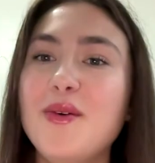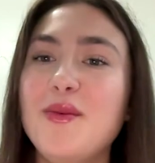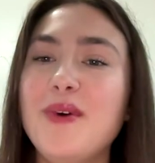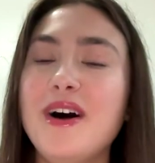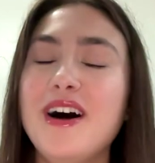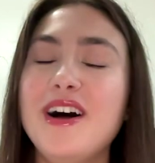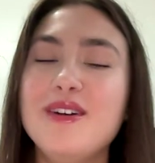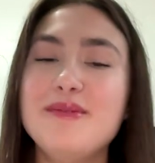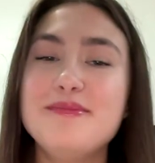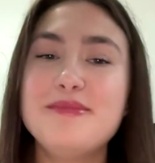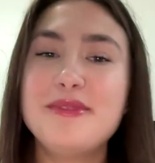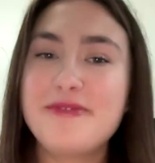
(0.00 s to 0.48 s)

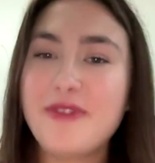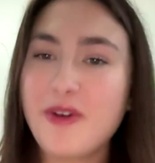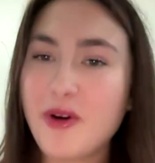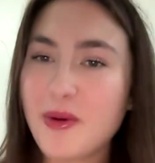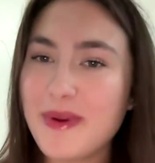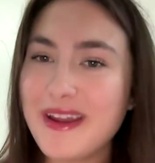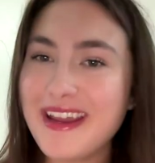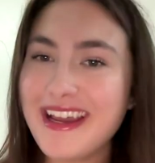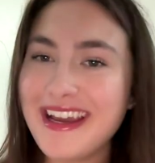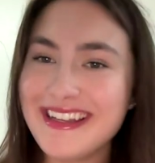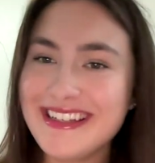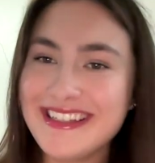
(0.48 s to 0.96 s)
Well, before
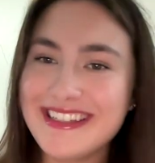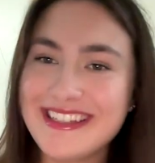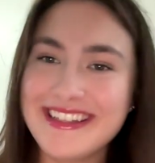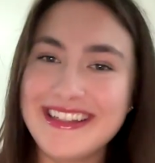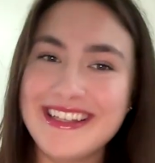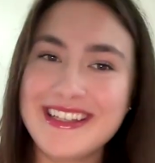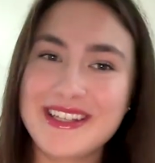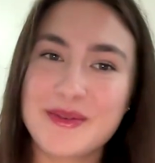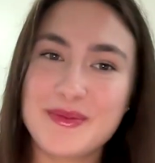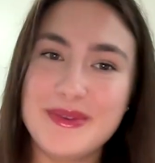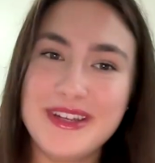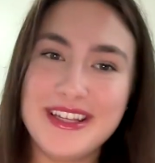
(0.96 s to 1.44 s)
we get into
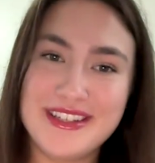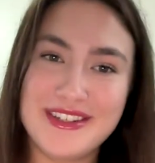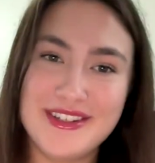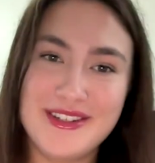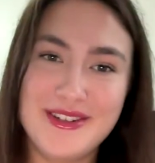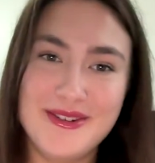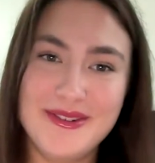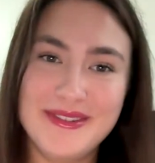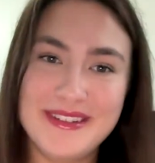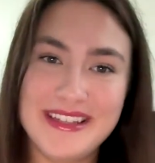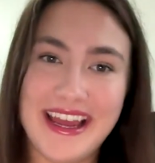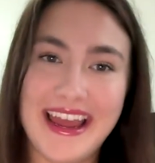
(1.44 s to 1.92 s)
this week's
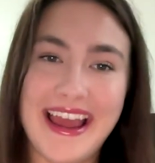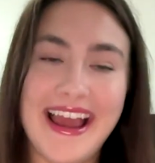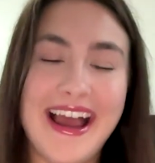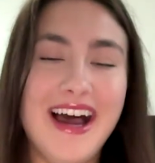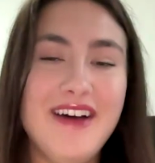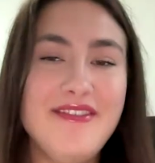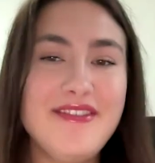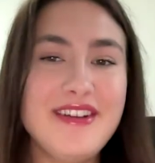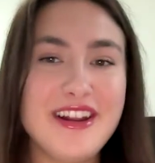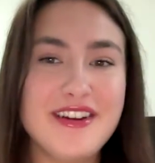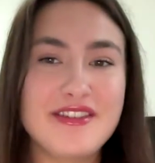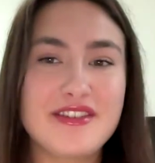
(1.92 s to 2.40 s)
news, I
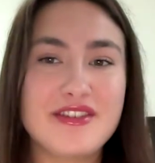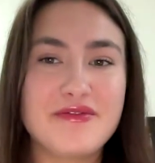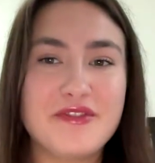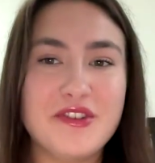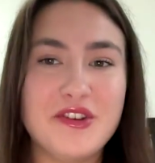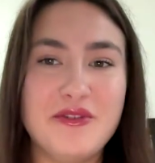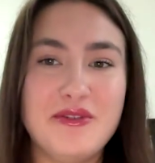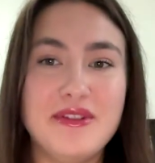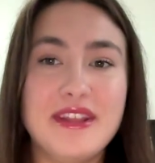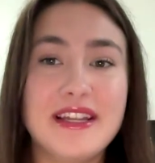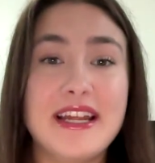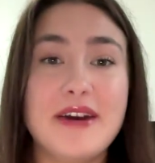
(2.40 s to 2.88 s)
have an
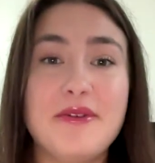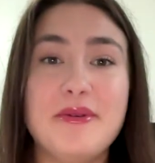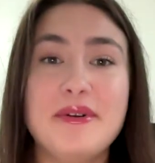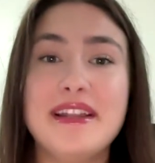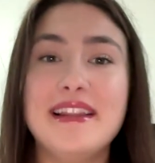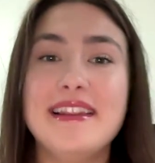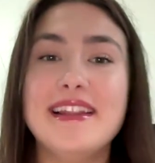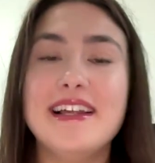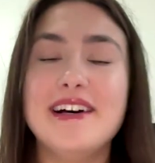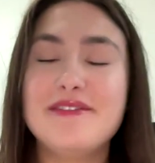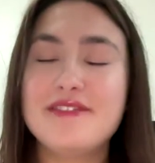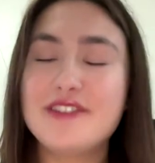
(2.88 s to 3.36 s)
interview that I
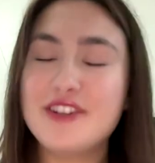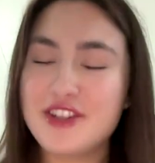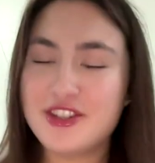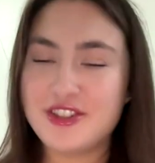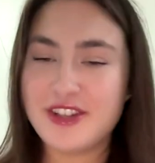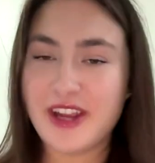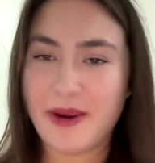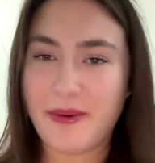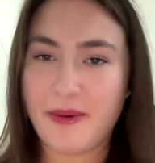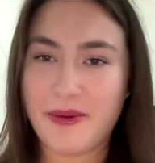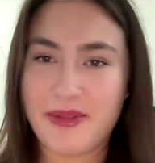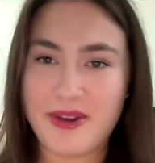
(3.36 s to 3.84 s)
would love to
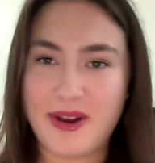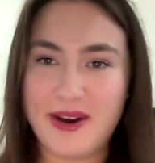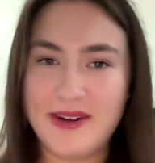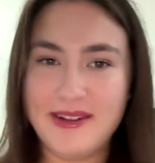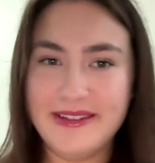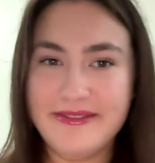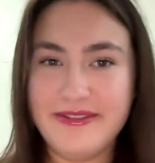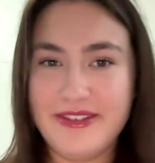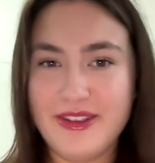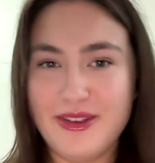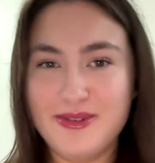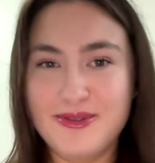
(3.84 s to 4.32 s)
share with
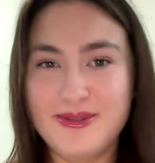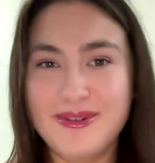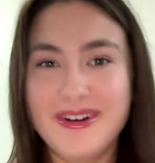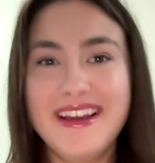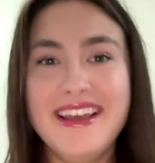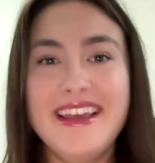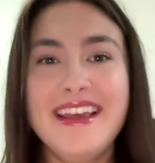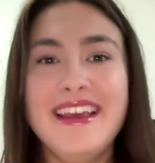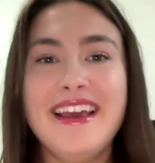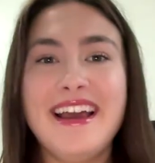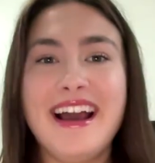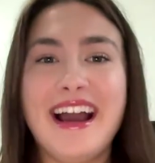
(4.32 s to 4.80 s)
all of you.
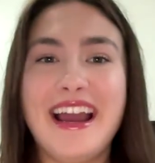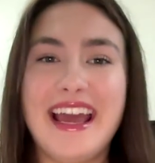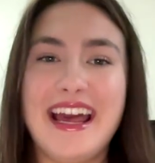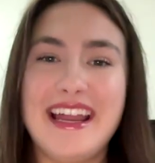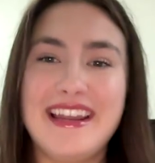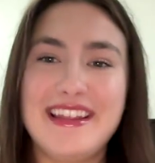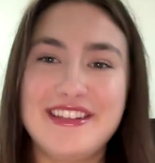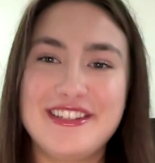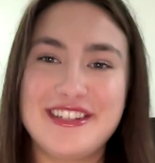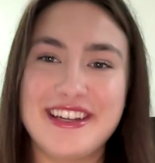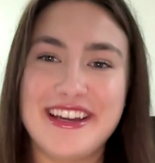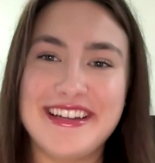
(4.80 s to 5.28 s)
I
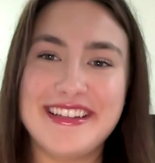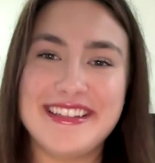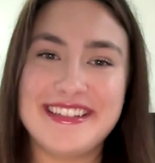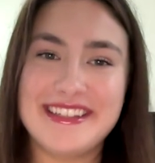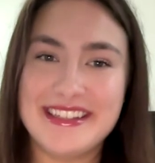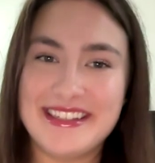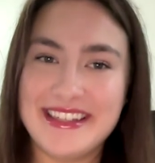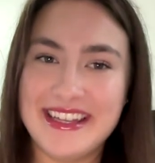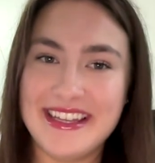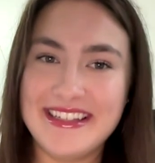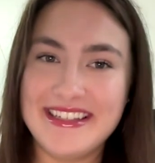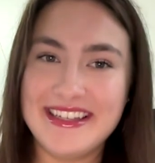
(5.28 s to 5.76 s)
had a chance
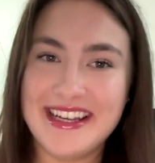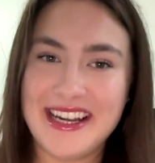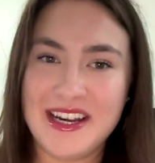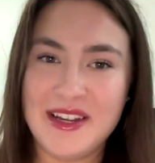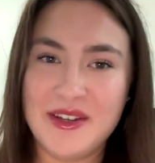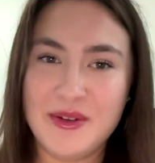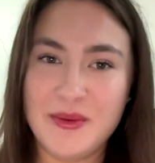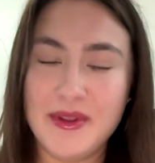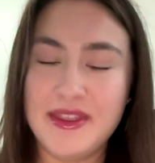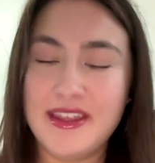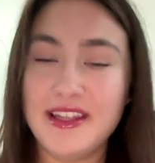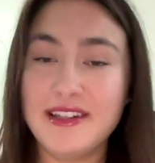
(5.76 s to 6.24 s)
to sit
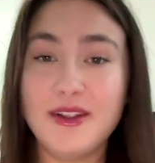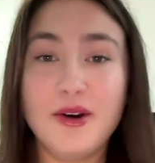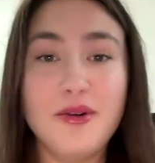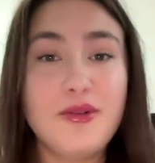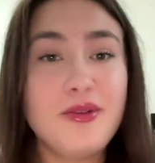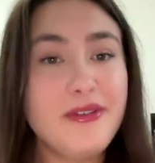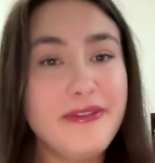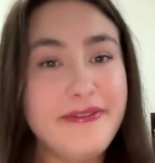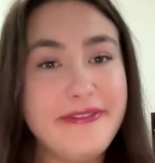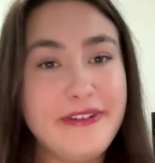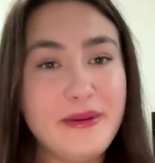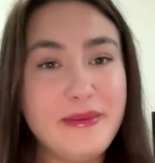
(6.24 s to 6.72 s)
down with a
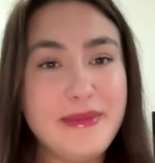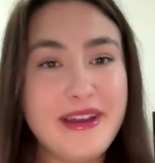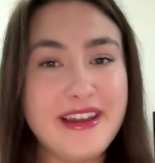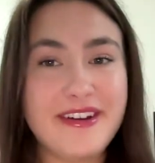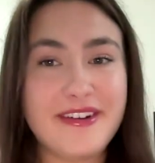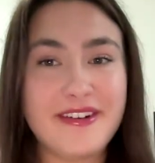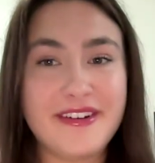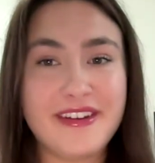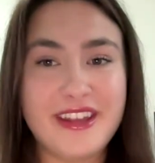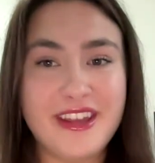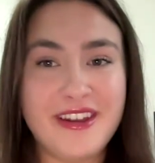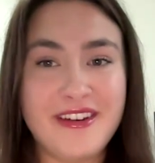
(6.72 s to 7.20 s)
local
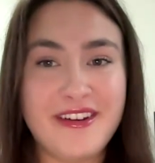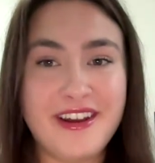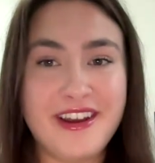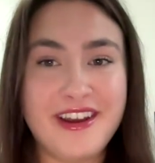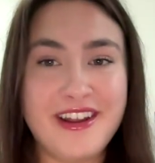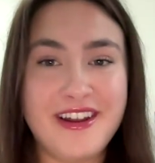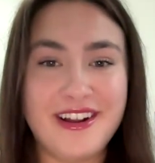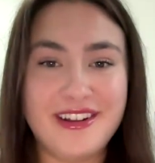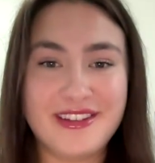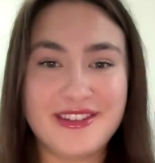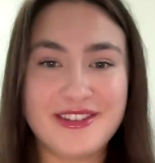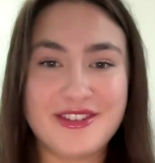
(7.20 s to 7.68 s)
filmmaker here
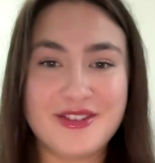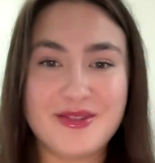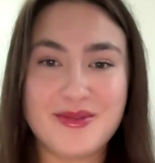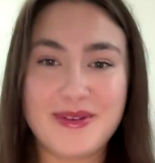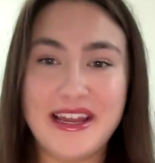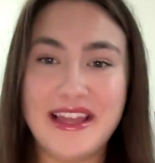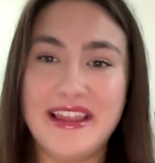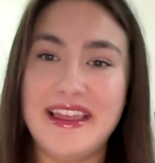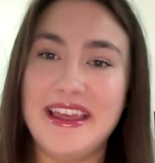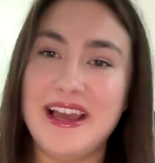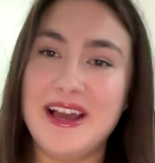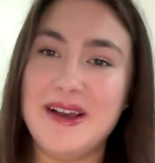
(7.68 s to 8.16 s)
in
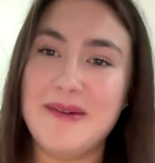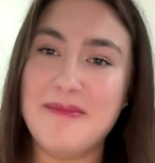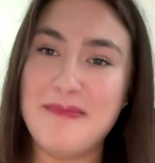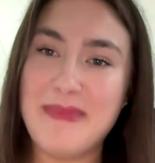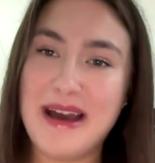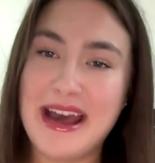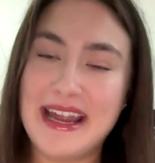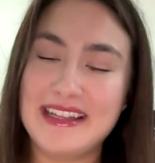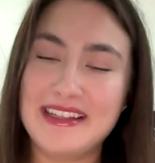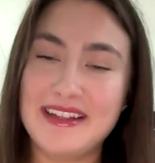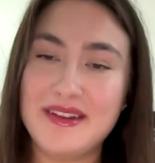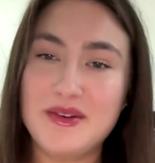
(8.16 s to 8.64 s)
Australia,
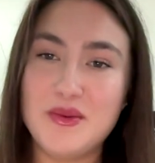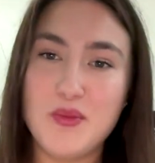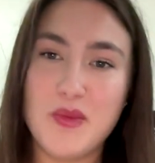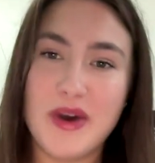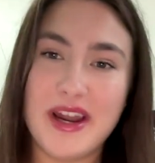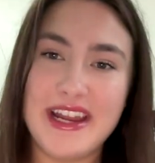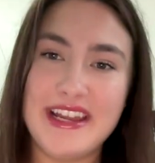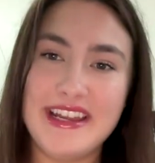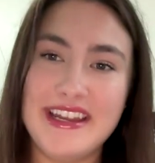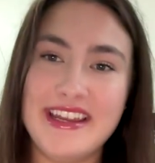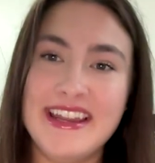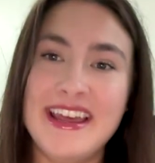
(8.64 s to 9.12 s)
Madeleine
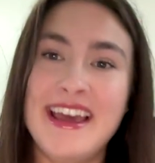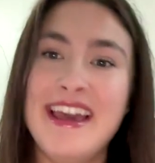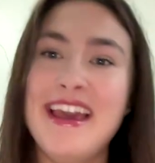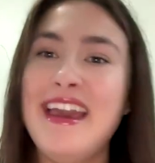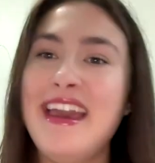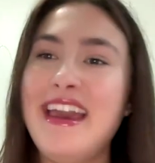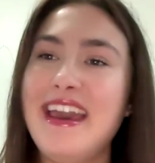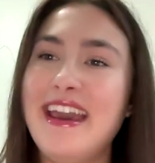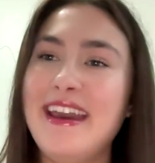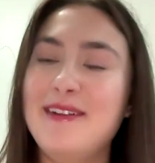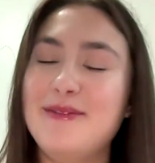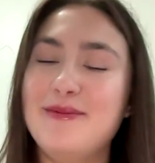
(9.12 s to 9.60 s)
Wighton,
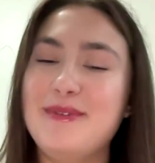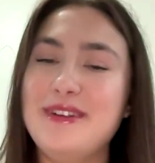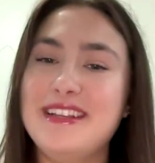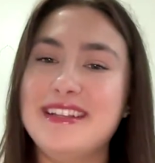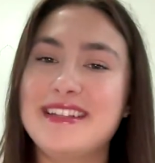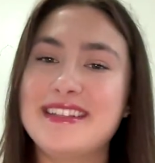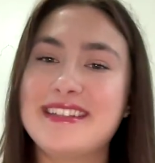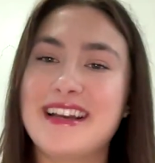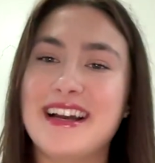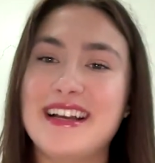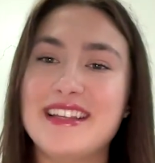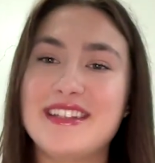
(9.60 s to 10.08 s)
and we
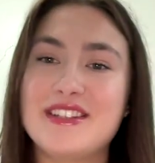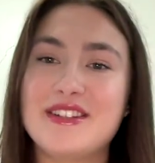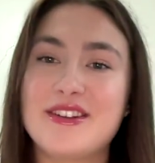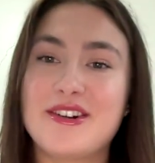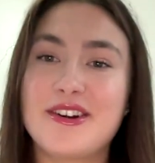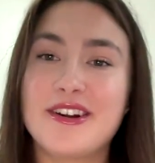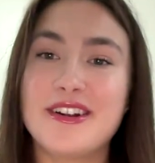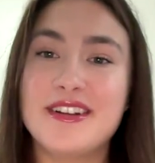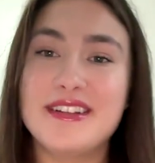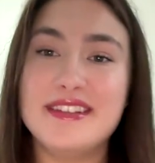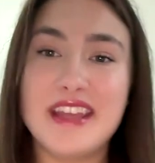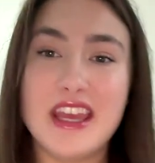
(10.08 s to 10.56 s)
discussed
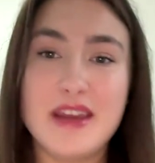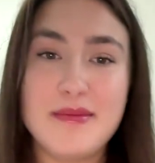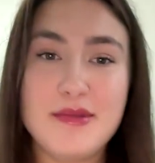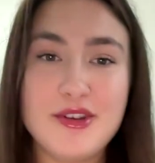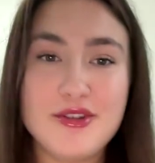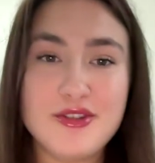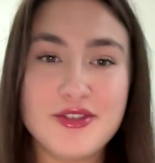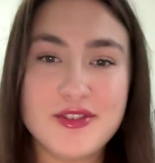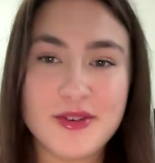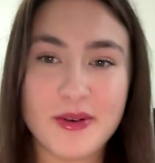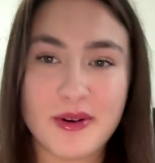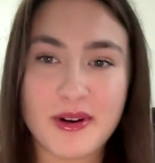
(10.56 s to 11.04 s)
her
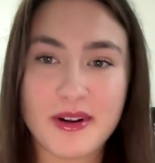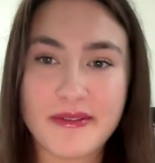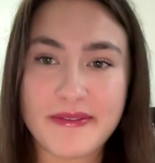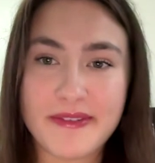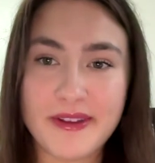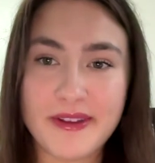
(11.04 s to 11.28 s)
debut short